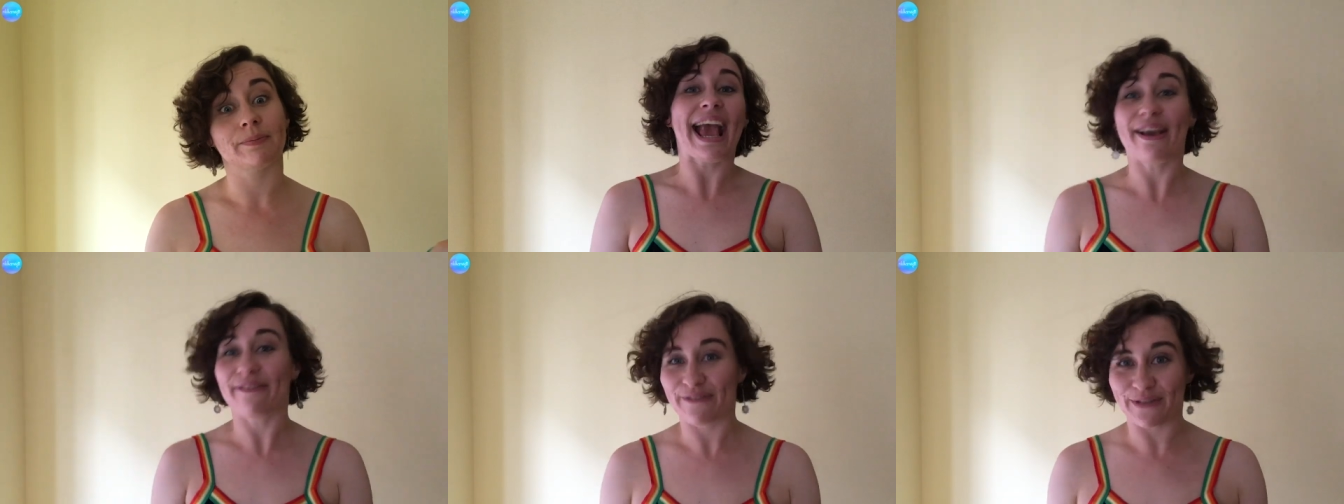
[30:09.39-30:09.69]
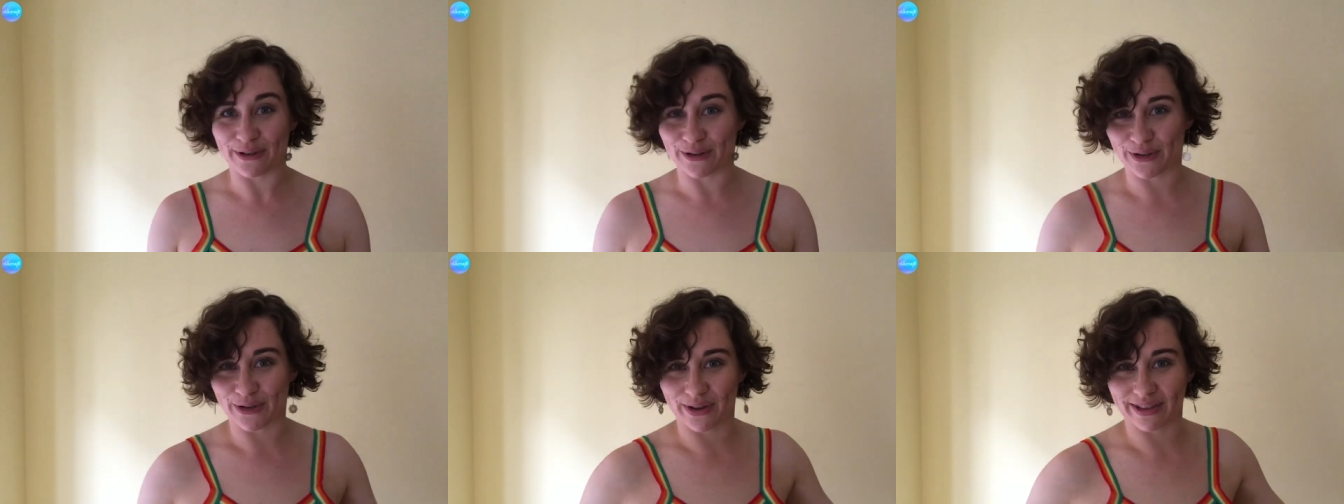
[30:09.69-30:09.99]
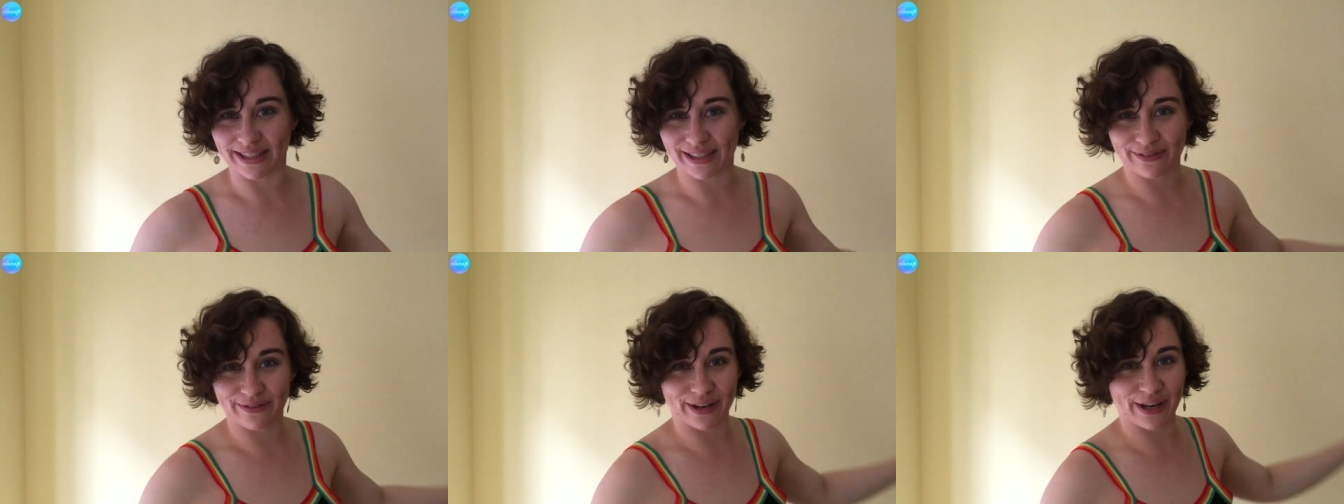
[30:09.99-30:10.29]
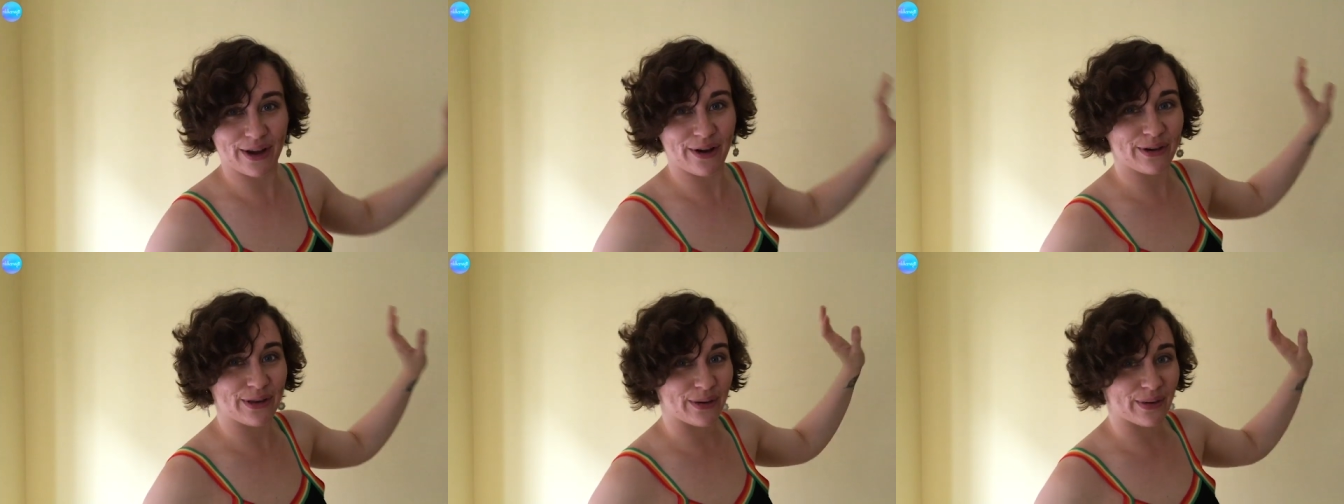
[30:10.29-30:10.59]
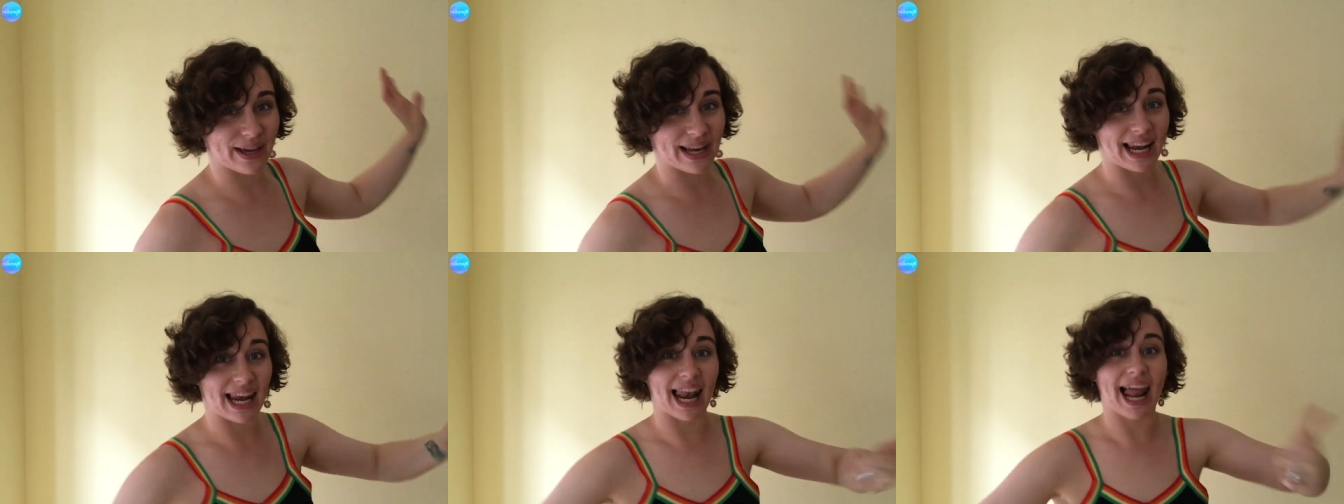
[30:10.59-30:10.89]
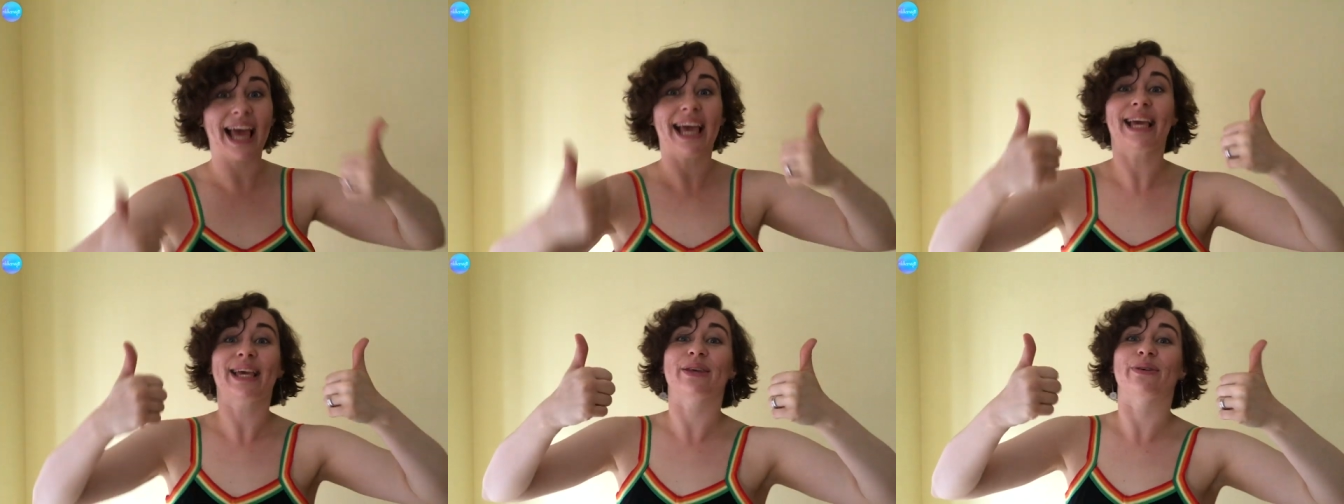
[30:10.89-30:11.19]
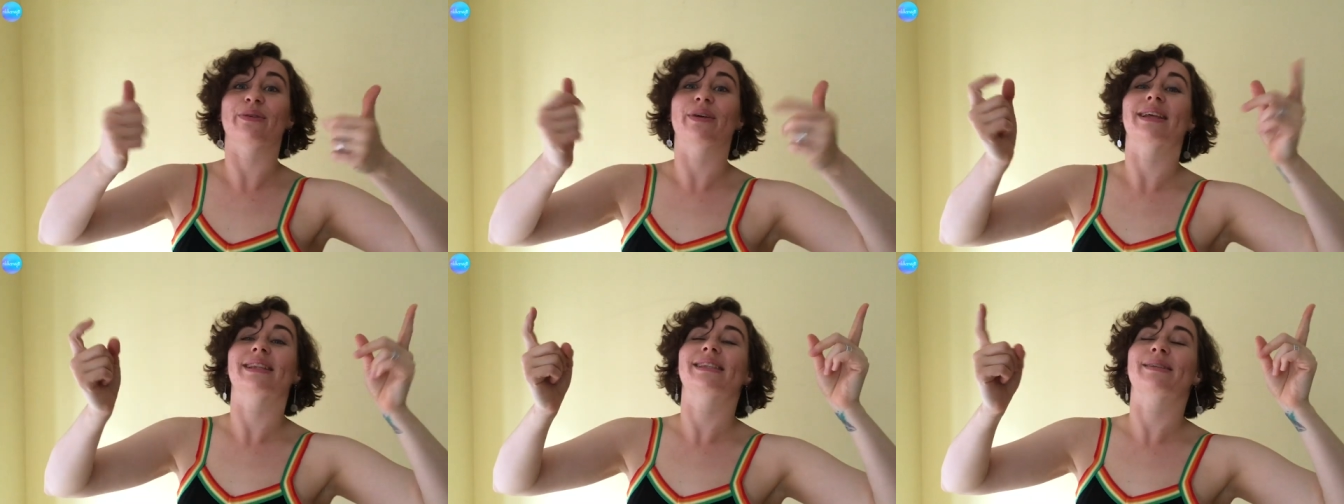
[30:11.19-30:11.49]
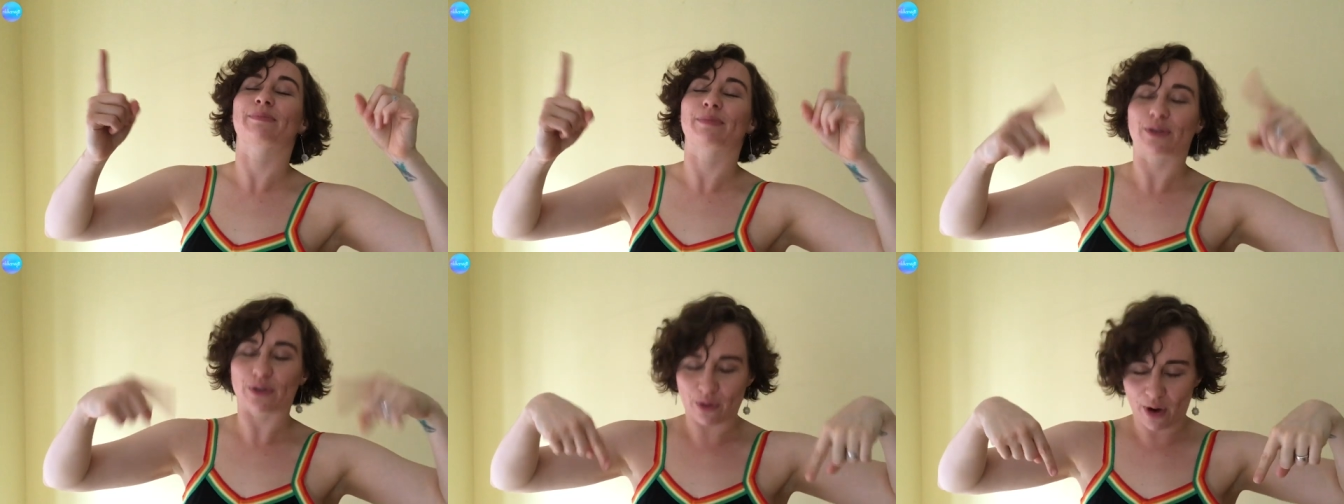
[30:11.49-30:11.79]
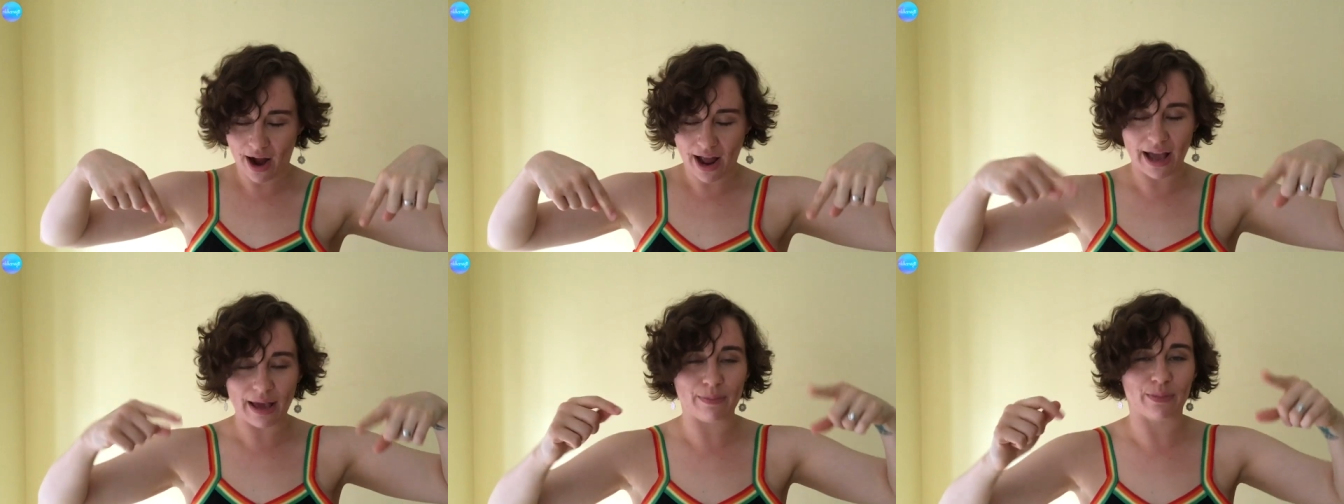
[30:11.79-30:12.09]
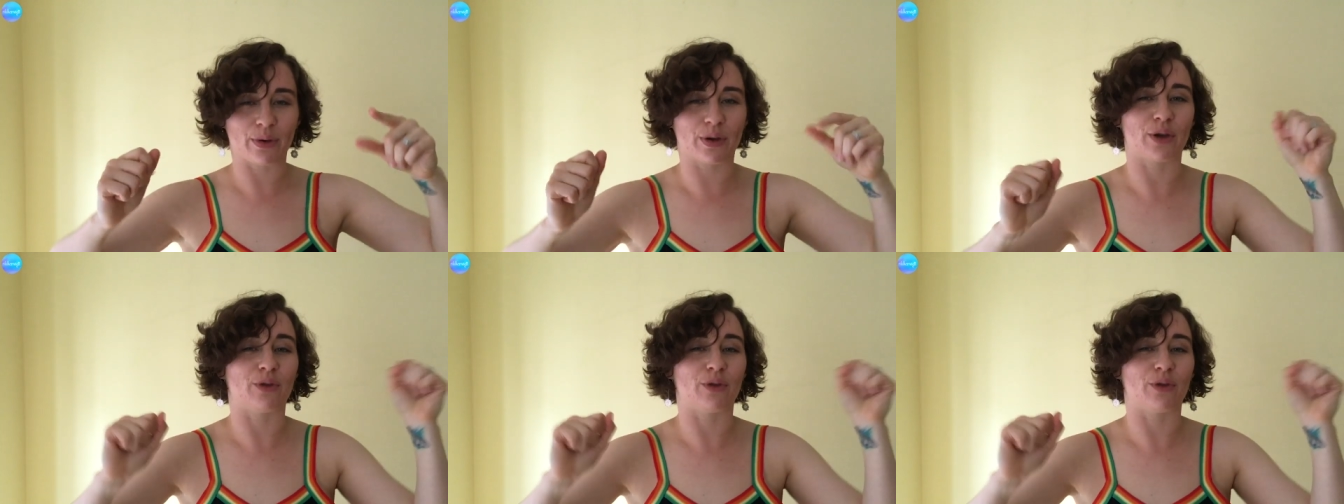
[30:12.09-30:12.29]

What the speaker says: If you enjoyed this video, you can like, you can subscribe, you